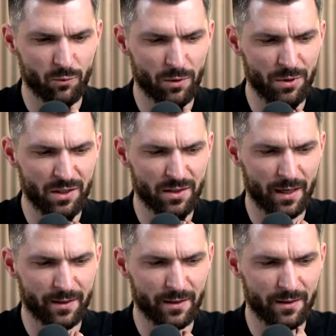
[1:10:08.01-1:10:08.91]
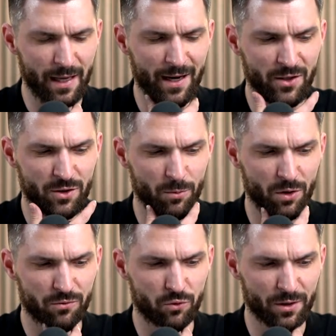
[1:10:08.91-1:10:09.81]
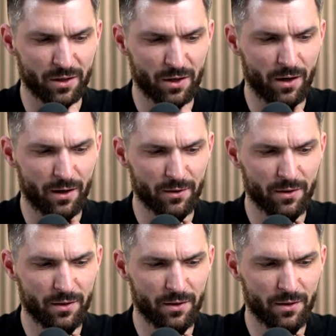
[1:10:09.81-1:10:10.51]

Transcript: will be selected eligible for the card?